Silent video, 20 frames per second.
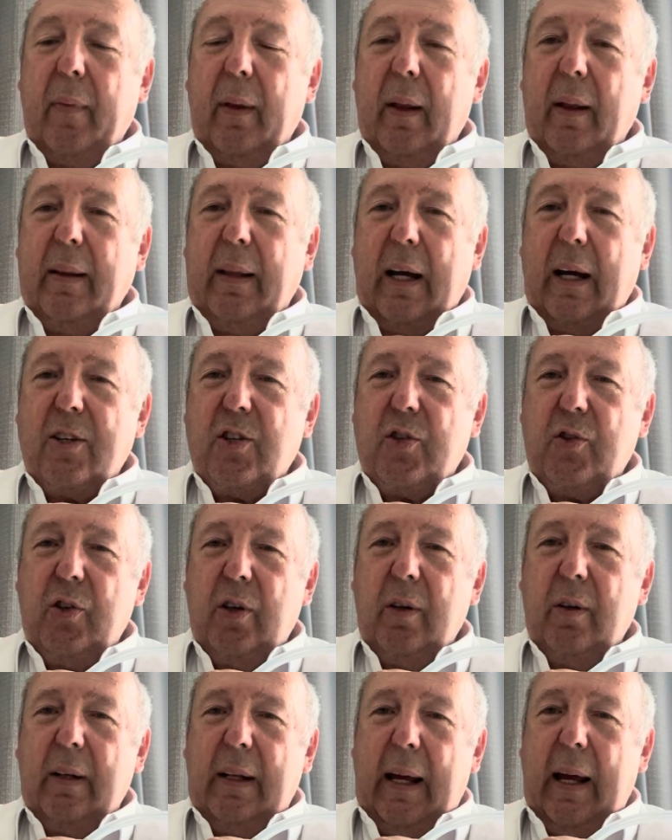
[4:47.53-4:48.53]
the
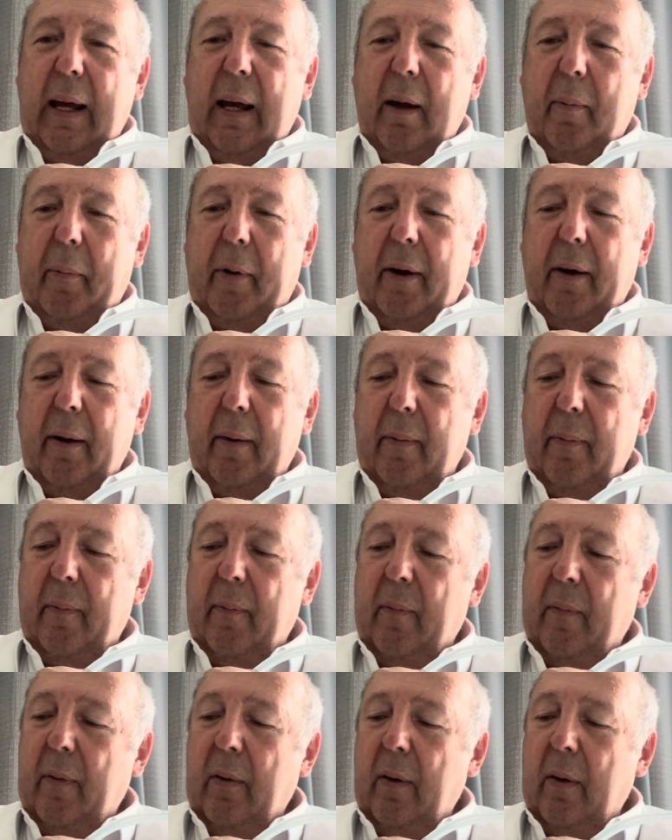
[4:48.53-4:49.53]
external diameter
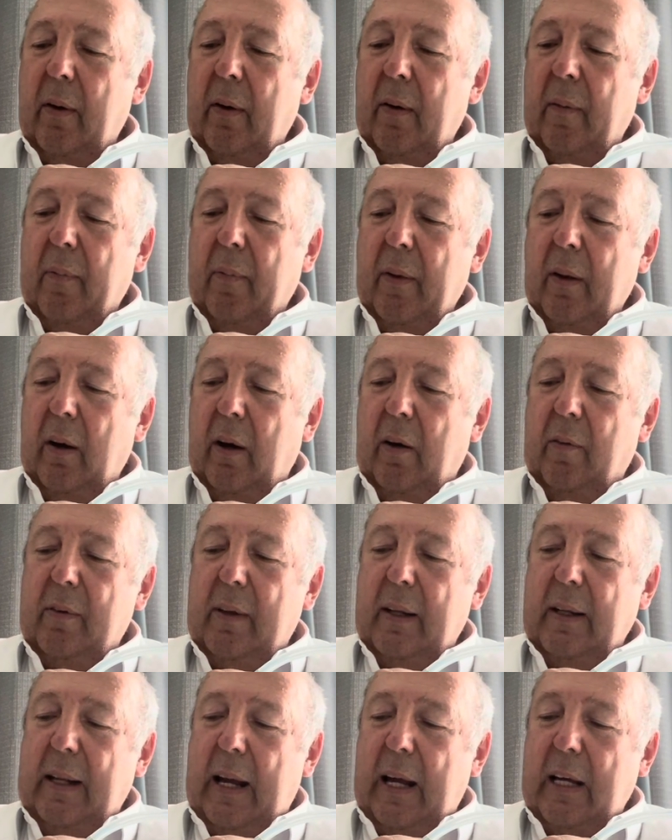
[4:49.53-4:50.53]
of
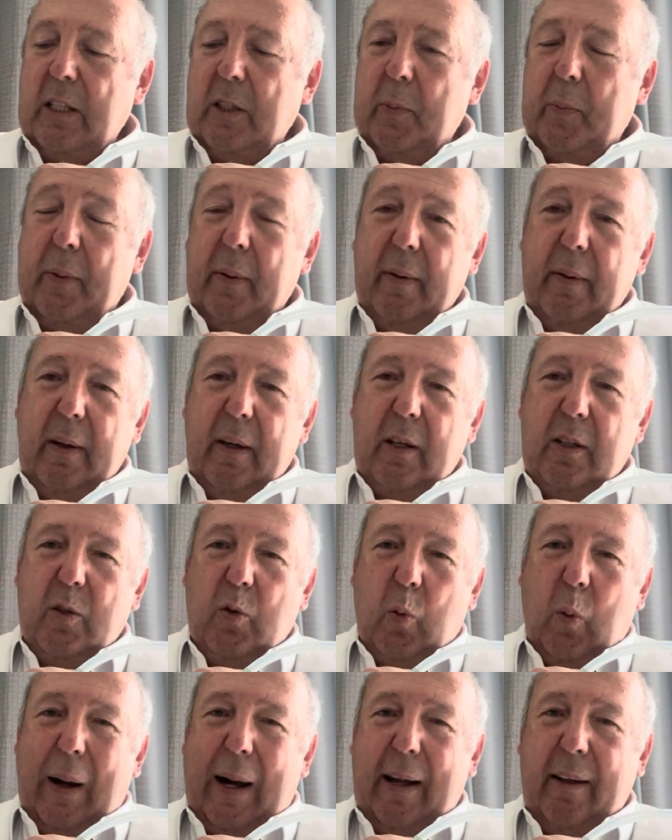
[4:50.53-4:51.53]
the NASP is
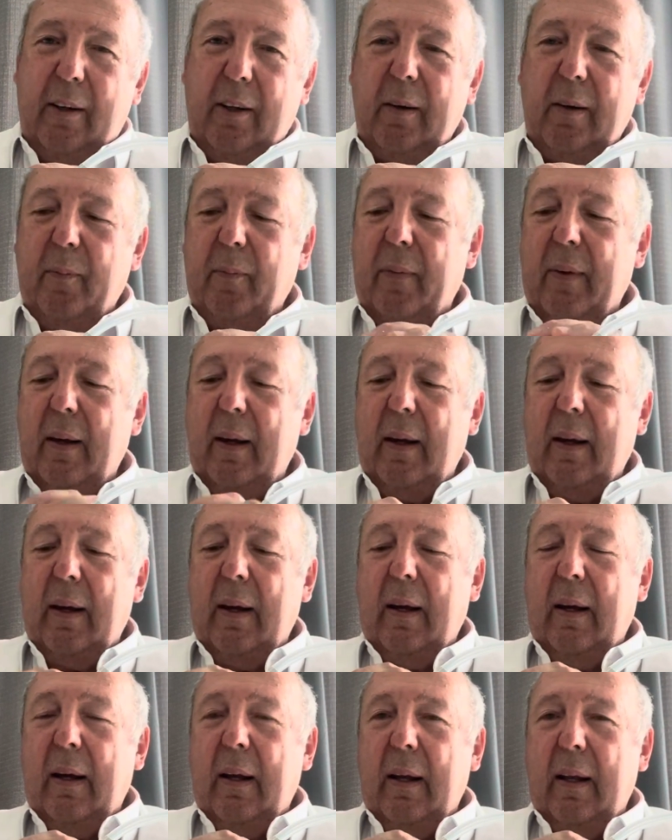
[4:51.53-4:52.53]
wider,
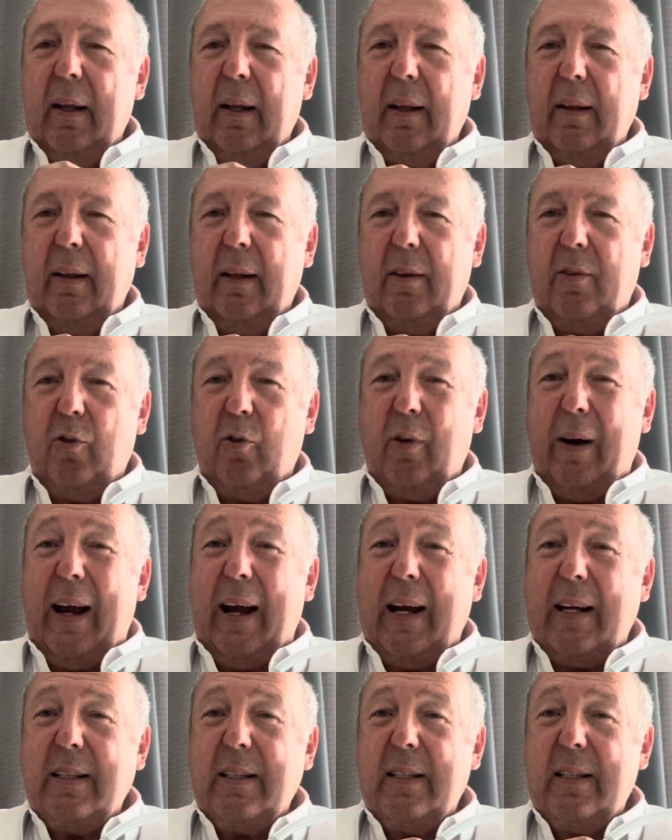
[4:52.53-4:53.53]
the
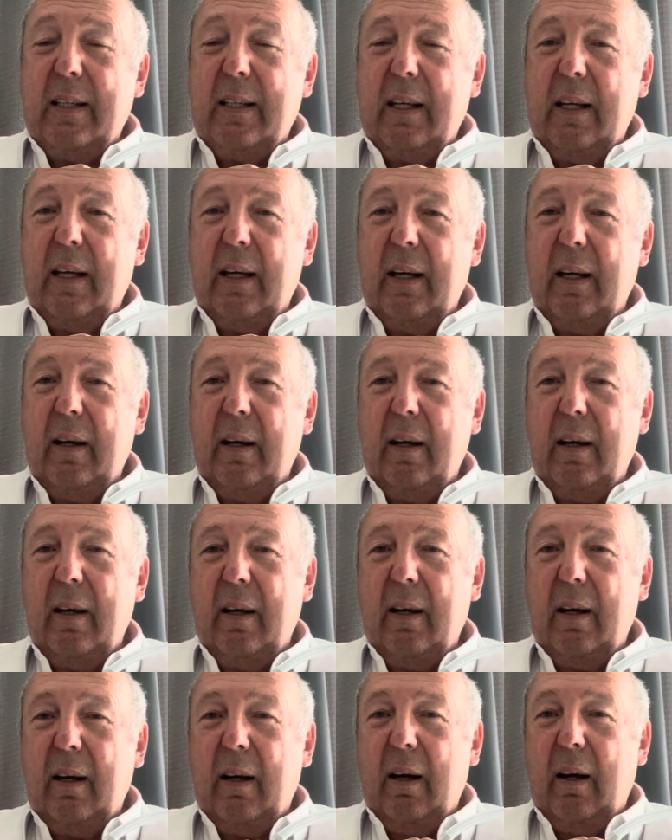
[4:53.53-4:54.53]
threads
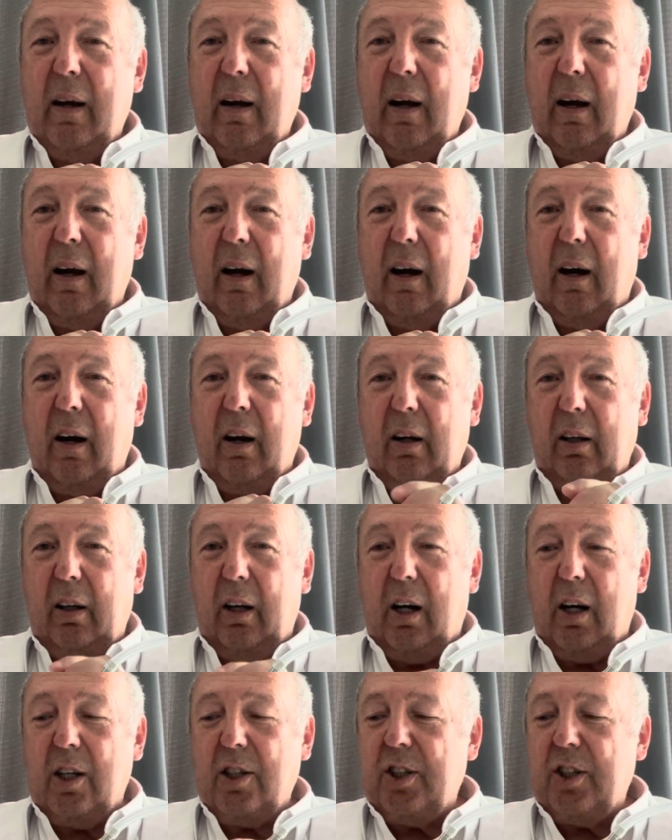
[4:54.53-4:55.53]
are
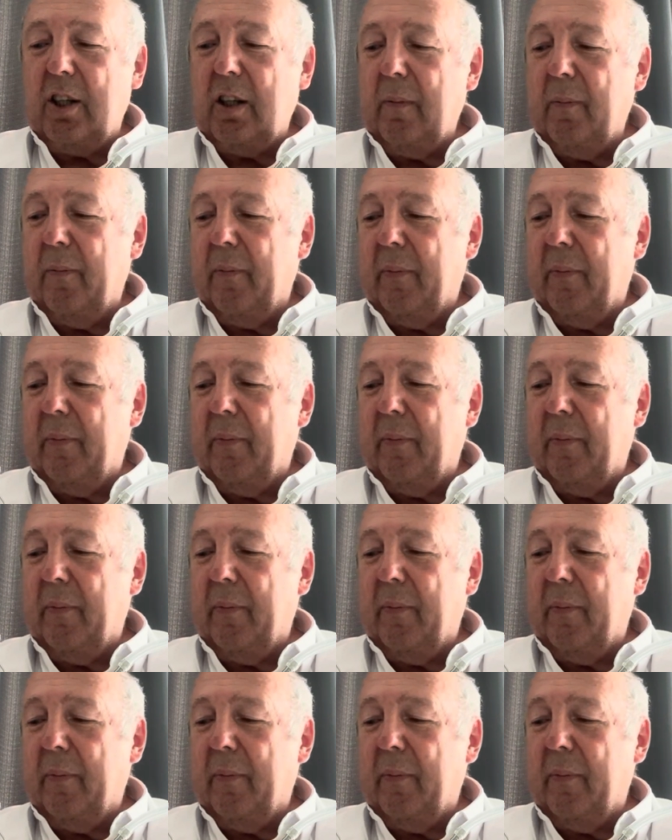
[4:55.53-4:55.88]
larger,